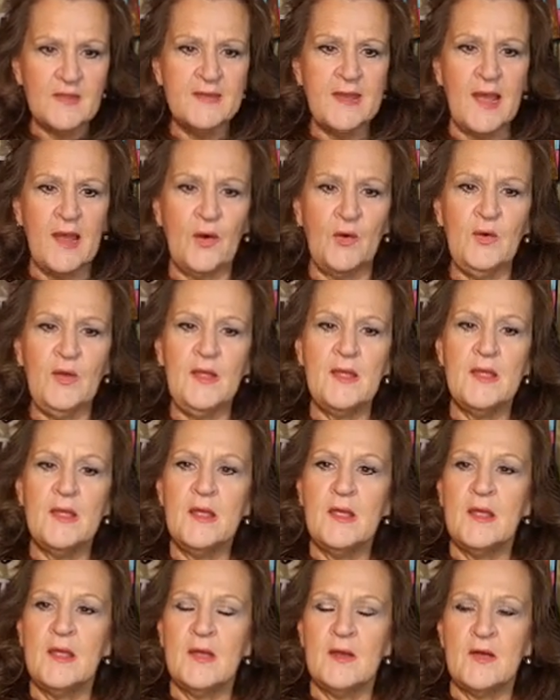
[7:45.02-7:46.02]
Now,
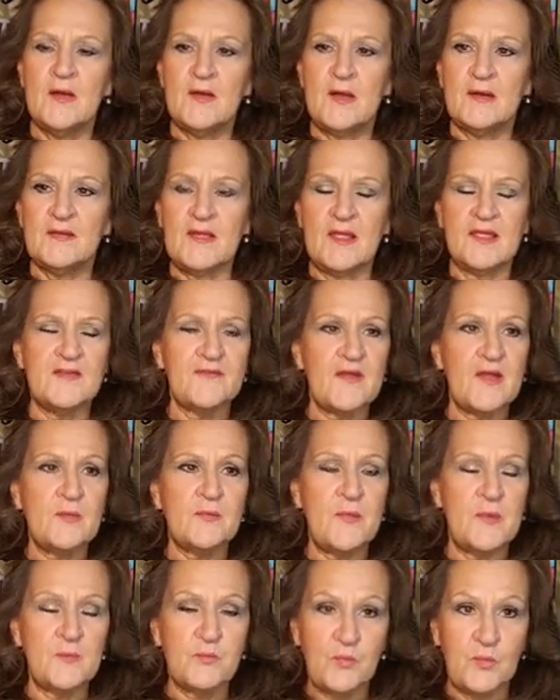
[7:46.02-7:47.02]
uh, if I
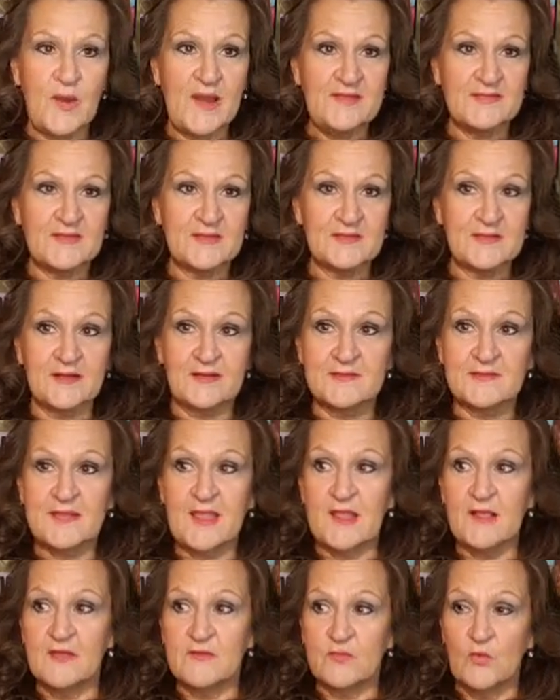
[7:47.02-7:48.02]
rate this on a
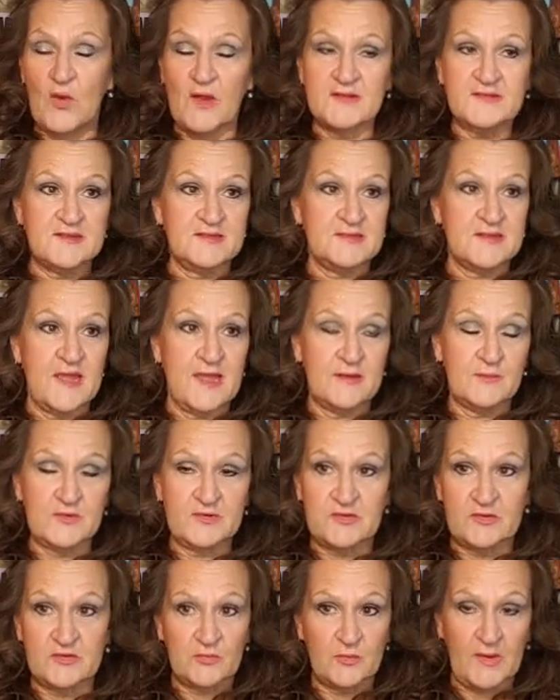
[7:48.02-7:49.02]
scale of 1 to 10,
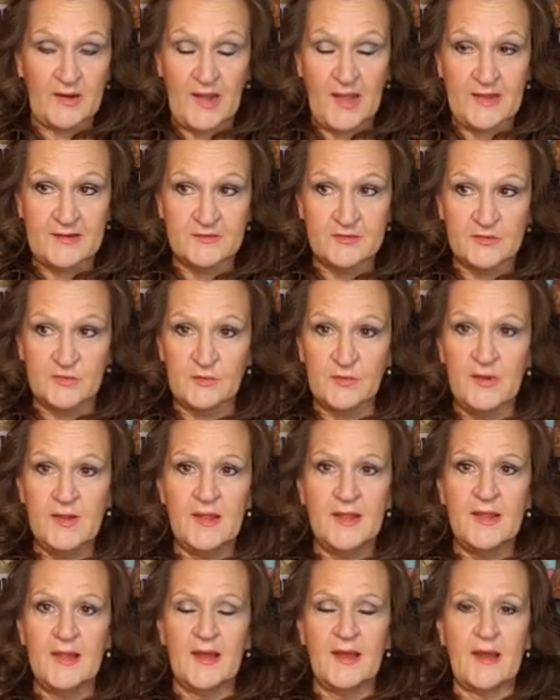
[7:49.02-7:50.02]
which is what I do,
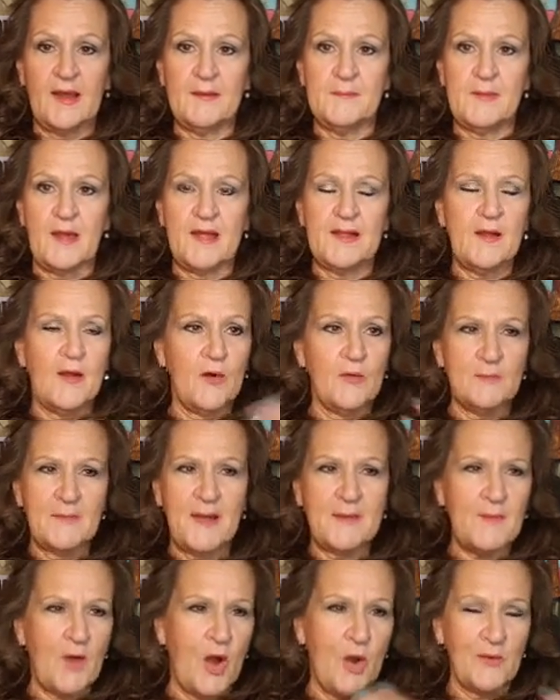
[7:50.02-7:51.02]
um, I,
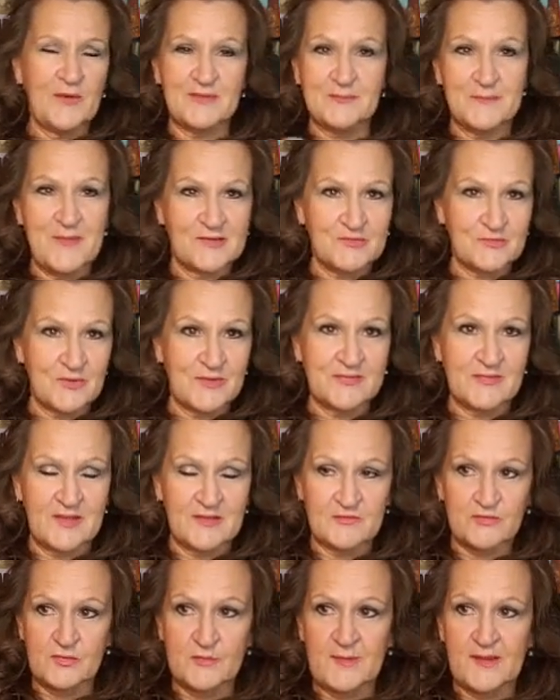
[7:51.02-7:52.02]
I'm always measuring
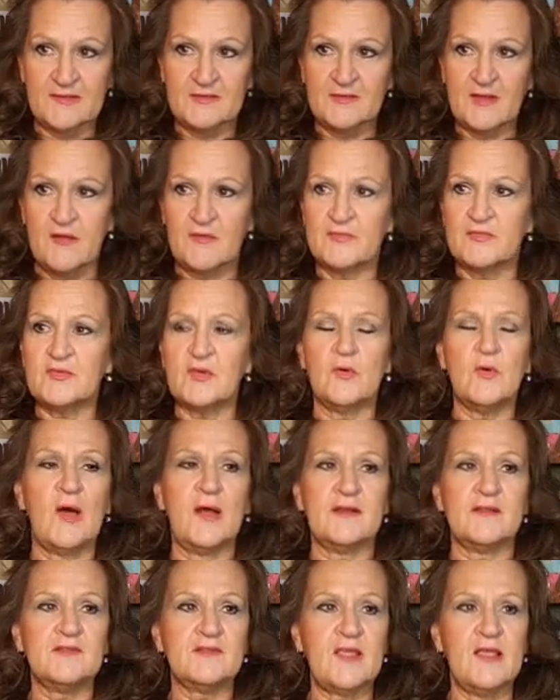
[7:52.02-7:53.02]
things for myself. So,
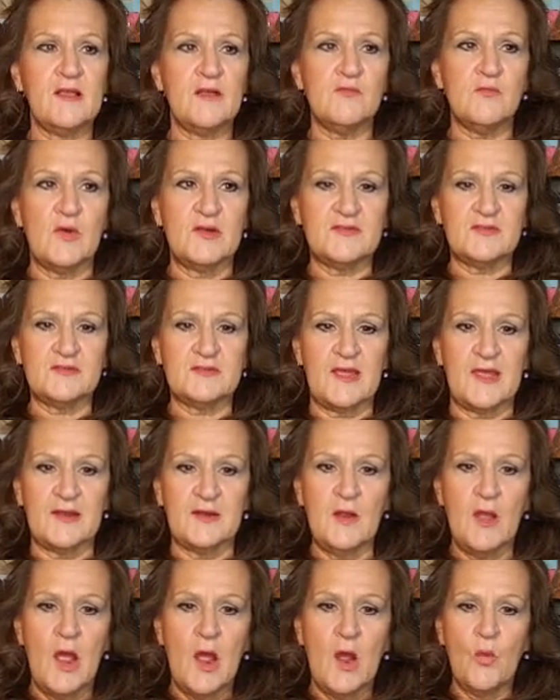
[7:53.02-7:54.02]
on a scale of 1 to
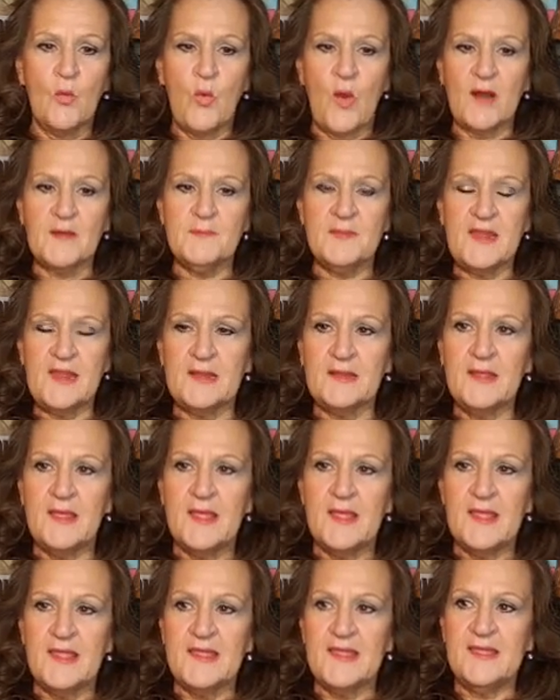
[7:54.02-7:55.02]
10, 1 being
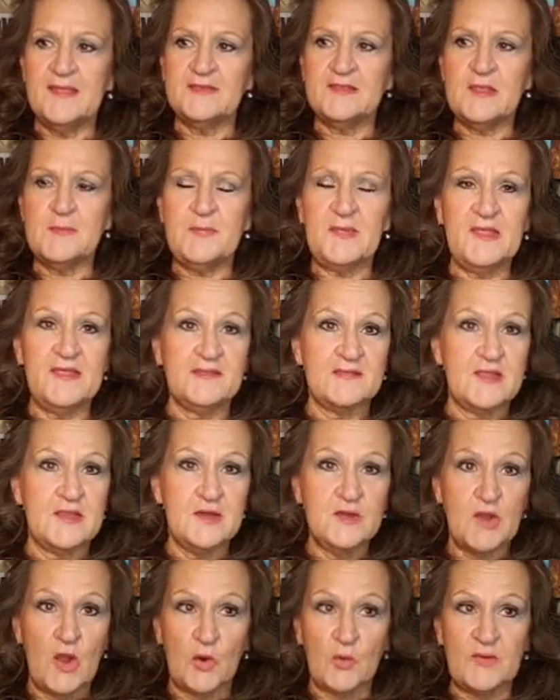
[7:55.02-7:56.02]
easy peasy,
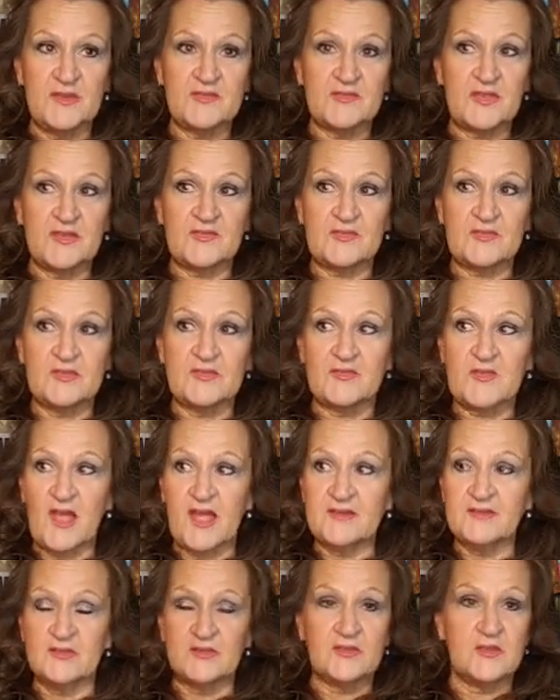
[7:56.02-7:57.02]
no resistance,
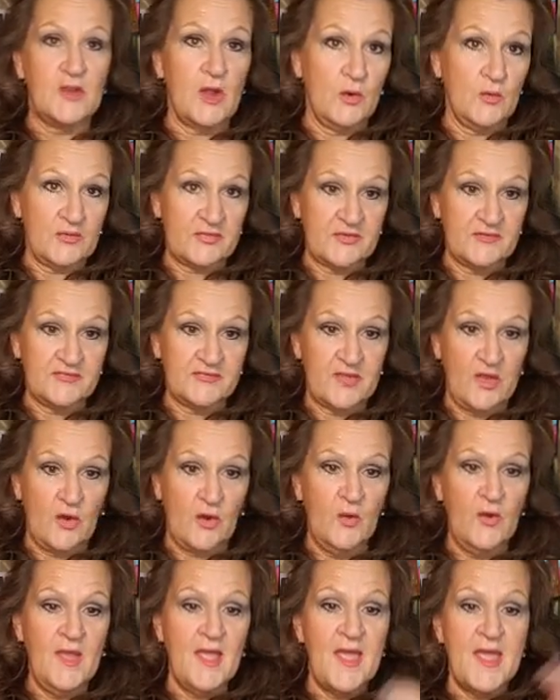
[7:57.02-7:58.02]
I just go with the
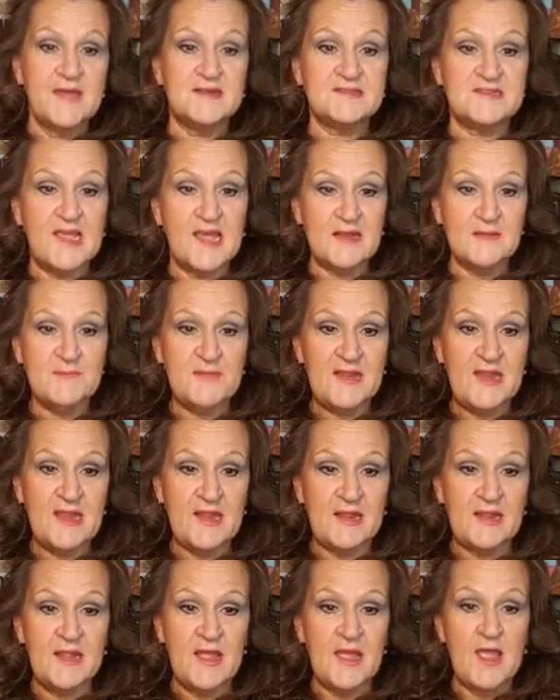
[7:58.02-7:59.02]
flow, 10
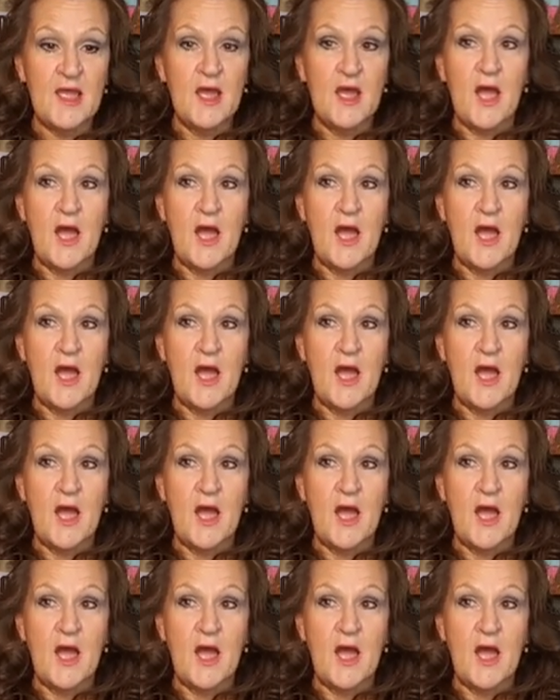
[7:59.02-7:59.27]
being